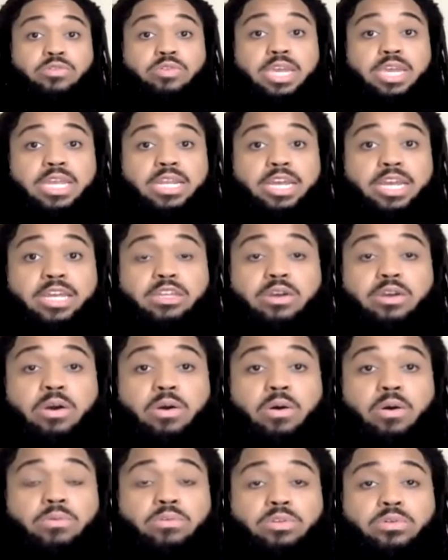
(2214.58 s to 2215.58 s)
could create like
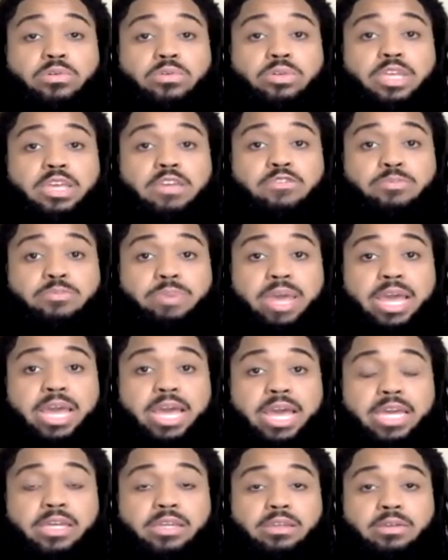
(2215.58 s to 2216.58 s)
your own little gift mm-hmm.
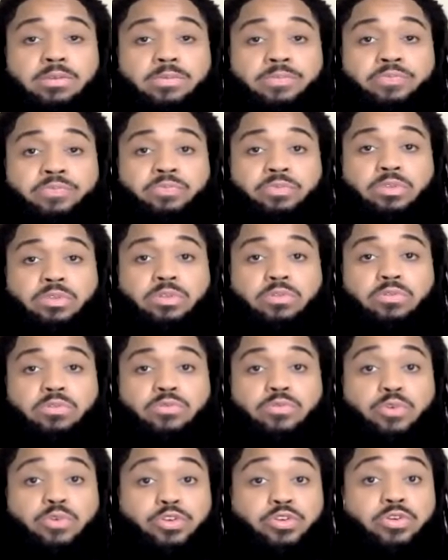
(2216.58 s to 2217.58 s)
bag
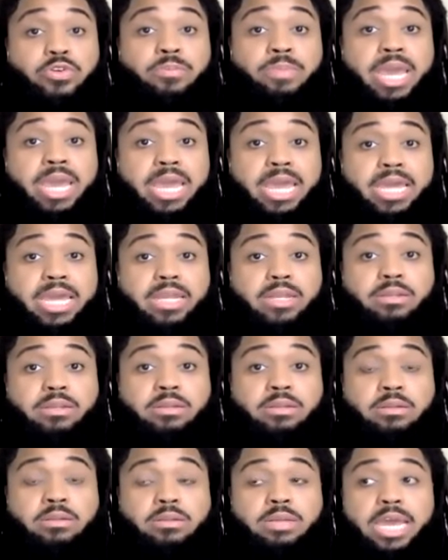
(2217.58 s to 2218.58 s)
for your
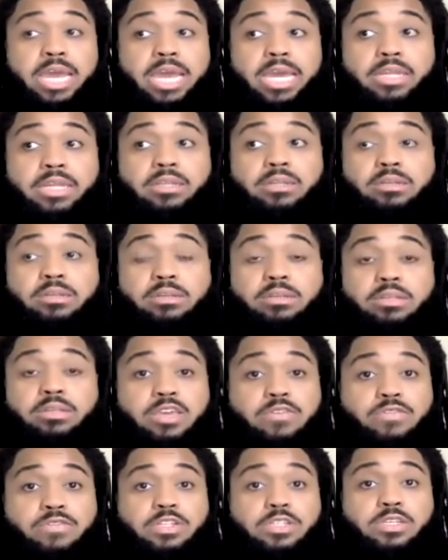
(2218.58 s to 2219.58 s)
man and
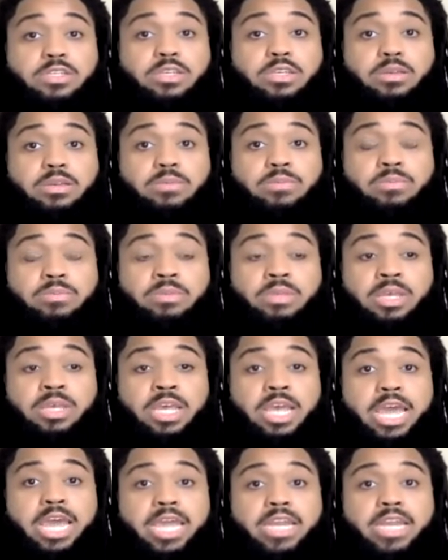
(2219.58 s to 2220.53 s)
give it to him